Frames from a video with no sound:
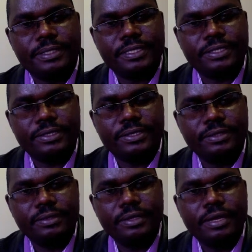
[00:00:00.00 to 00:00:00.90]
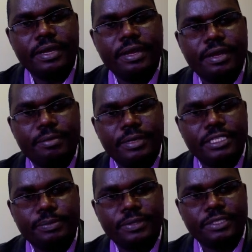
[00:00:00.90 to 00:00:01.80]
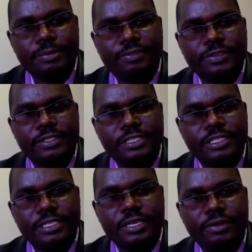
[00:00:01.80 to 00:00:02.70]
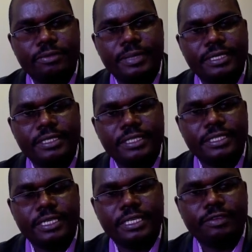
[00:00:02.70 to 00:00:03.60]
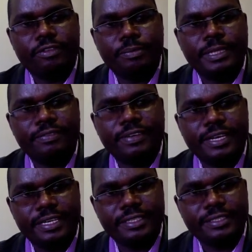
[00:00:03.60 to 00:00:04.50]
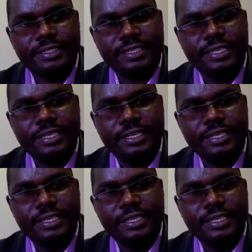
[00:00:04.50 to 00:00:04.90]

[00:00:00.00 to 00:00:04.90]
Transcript: Business School. I'm responsible for teaching Econometrics and Development Finance.